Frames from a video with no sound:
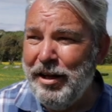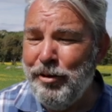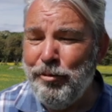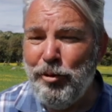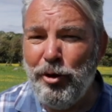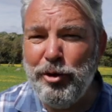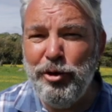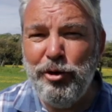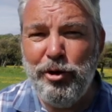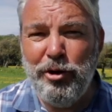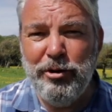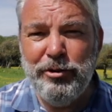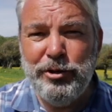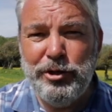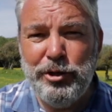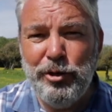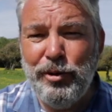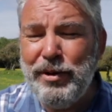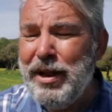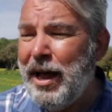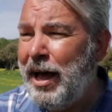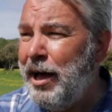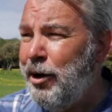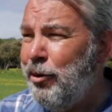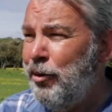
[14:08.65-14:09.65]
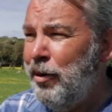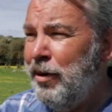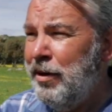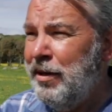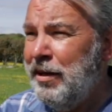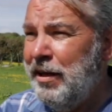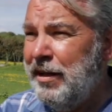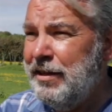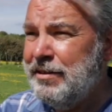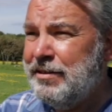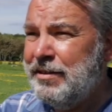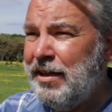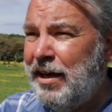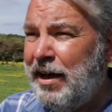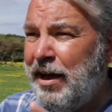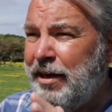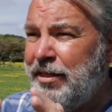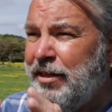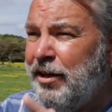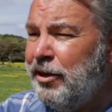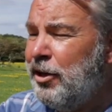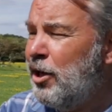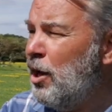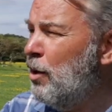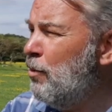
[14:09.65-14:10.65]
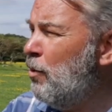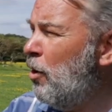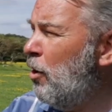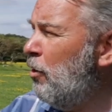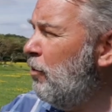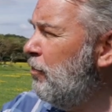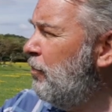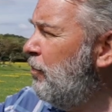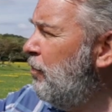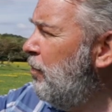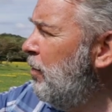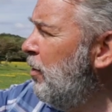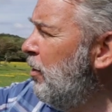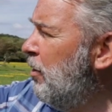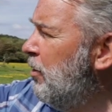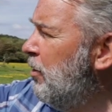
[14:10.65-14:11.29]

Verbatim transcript: What you could do now is either go off